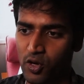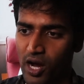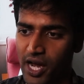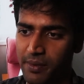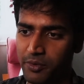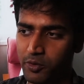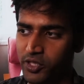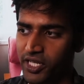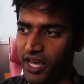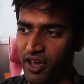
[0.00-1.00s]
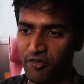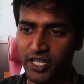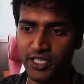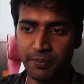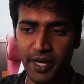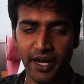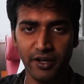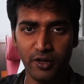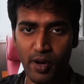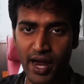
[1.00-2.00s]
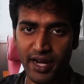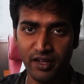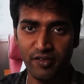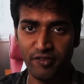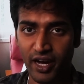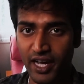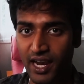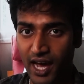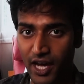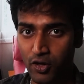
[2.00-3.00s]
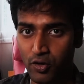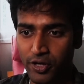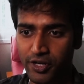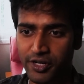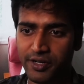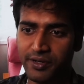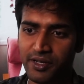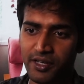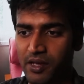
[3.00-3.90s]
So I am using FSspec to handle file IO here